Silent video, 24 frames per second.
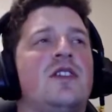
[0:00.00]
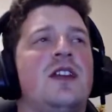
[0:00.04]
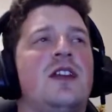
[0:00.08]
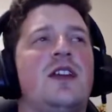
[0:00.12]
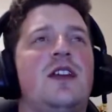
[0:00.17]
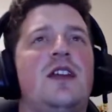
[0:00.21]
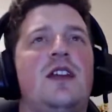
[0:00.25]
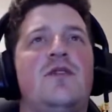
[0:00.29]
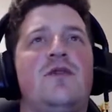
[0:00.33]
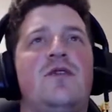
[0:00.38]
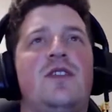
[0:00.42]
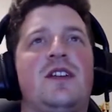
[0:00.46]
got that
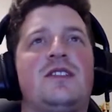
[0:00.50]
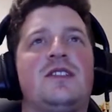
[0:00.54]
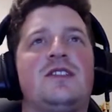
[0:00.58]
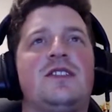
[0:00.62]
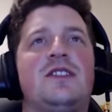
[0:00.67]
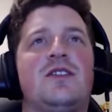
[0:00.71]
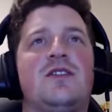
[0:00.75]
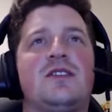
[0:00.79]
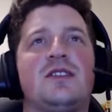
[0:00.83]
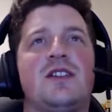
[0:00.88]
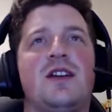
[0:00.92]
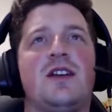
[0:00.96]
Netflix
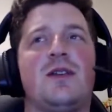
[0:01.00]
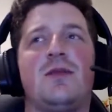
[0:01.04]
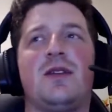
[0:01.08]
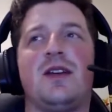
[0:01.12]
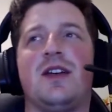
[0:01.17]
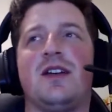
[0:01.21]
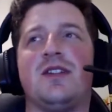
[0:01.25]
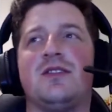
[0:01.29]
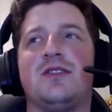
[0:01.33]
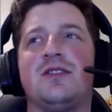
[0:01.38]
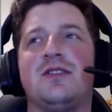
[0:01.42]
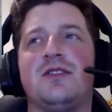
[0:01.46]
series coming
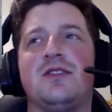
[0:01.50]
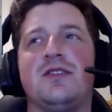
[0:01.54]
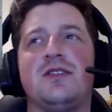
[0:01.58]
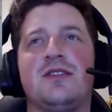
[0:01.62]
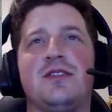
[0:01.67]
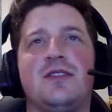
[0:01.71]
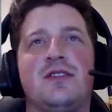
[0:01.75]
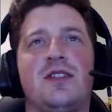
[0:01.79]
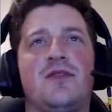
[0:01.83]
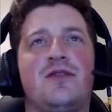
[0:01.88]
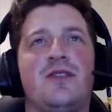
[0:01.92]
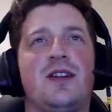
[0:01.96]
out too.
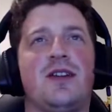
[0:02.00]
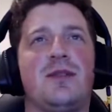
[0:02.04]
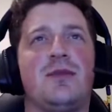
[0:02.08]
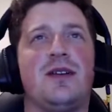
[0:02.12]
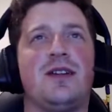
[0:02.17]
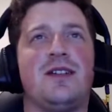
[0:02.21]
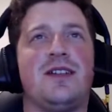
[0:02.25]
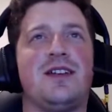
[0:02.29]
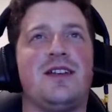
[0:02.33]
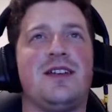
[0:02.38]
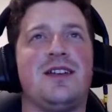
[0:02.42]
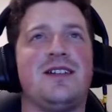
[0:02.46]
Don't forget
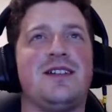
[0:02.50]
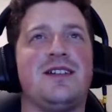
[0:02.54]
about that.